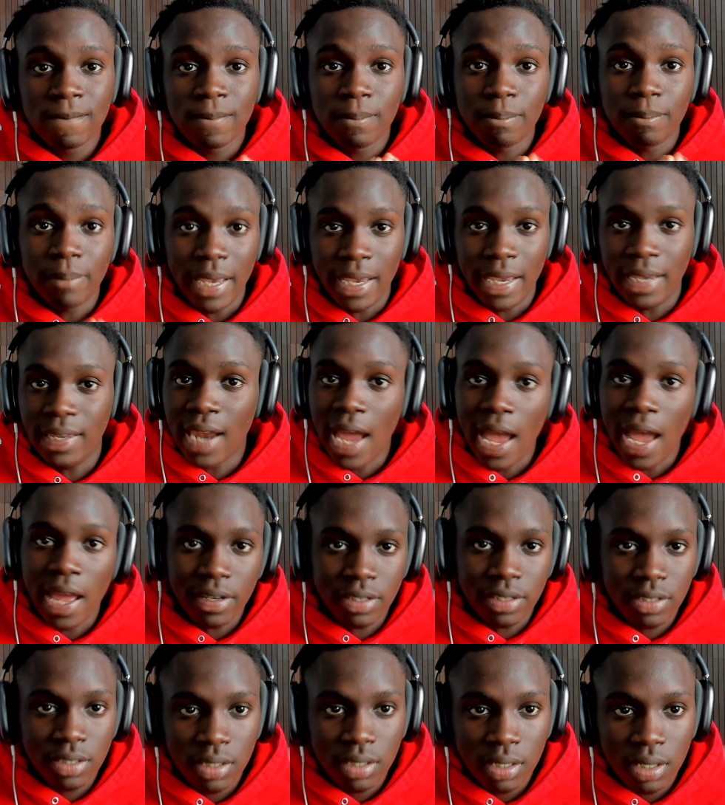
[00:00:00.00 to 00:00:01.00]
paid
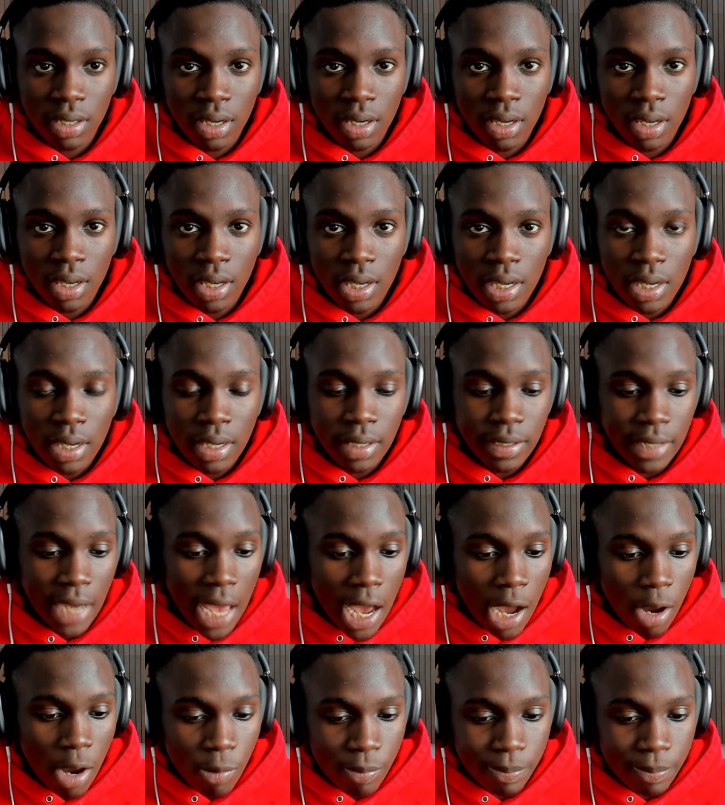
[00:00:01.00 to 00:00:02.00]
ads.
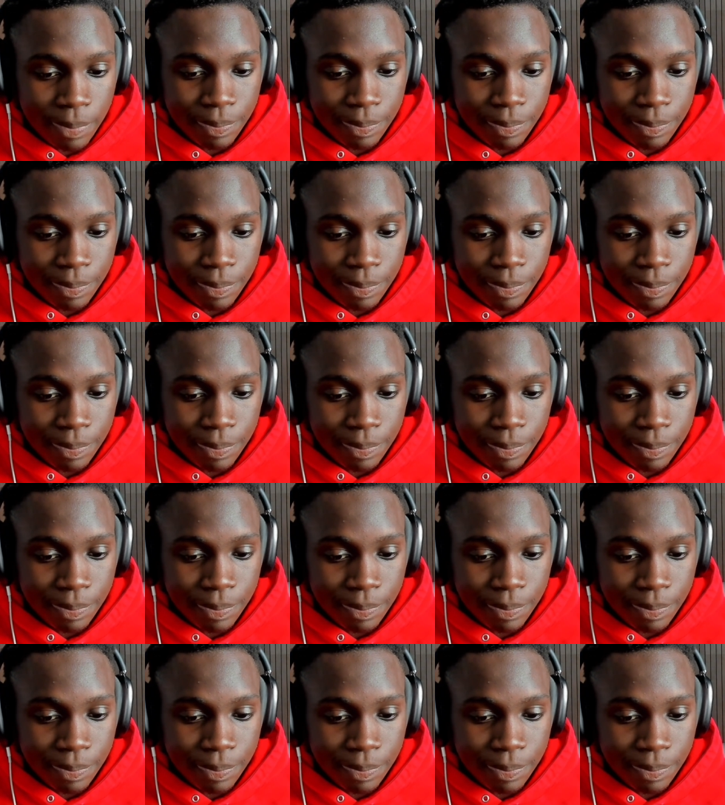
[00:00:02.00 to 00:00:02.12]
Now,